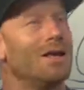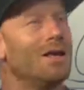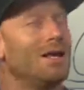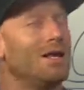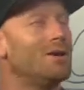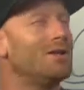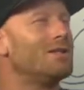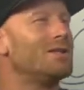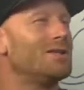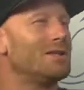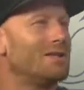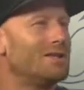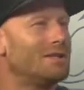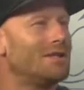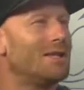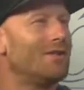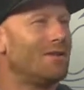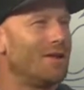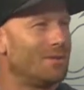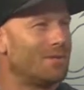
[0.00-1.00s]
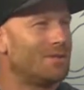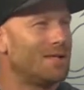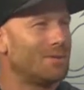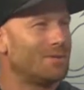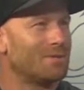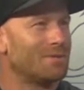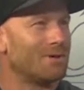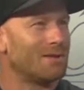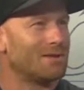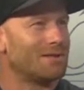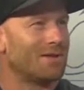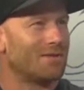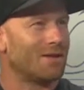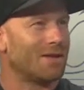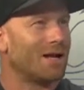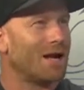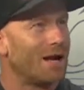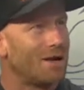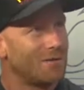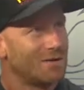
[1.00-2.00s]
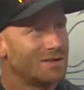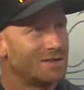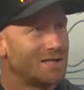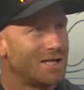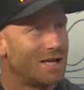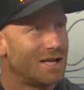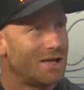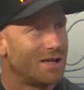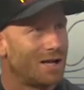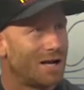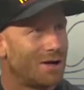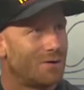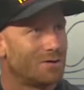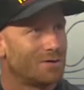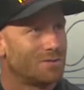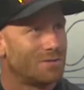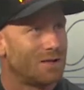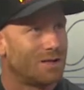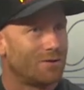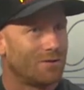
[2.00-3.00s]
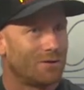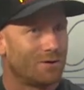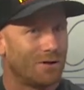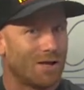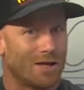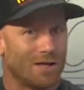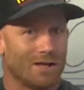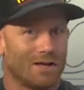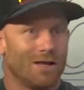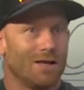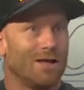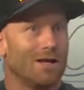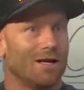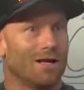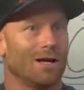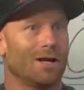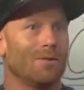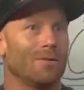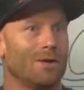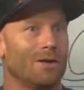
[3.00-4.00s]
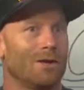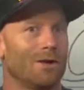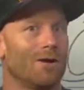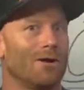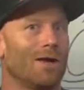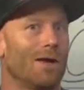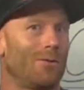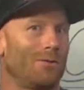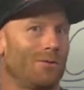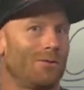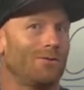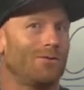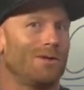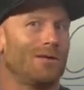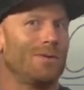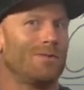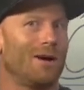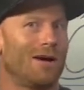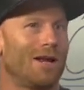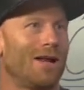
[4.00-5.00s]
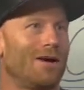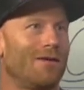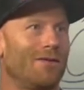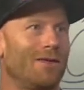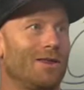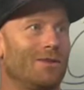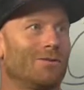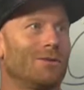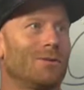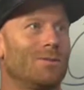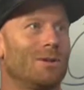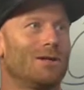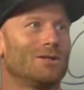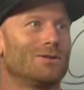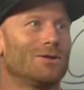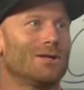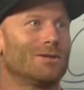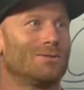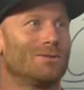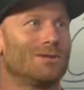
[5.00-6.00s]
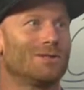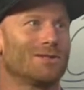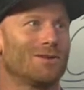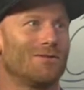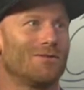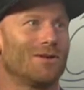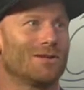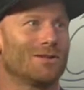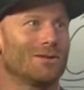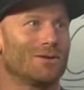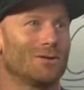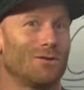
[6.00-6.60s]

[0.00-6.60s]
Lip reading: you know, just give them tips upon stuff that I was seeing, that I was being able to like kind of be like, okay, well, he might have like 3 big tricks, but he's going to fizzle.